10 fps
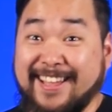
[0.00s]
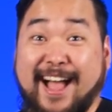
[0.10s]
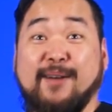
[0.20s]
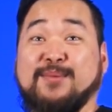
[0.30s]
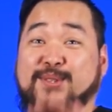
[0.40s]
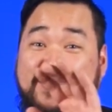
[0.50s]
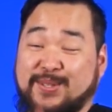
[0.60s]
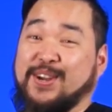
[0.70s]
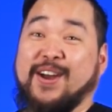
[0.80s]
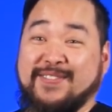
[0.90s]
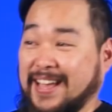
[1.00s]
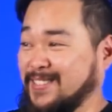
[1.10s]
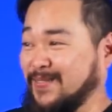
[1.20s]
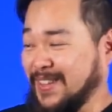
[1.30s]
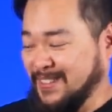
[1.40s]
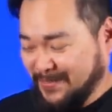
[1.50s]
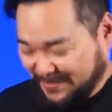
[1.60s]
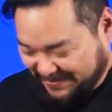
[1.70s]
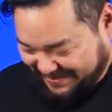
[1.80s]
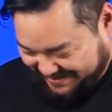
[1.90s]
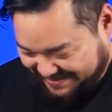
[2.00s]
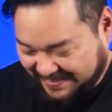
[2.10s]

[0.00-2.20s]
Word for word: I'm so sorry if that's offensive.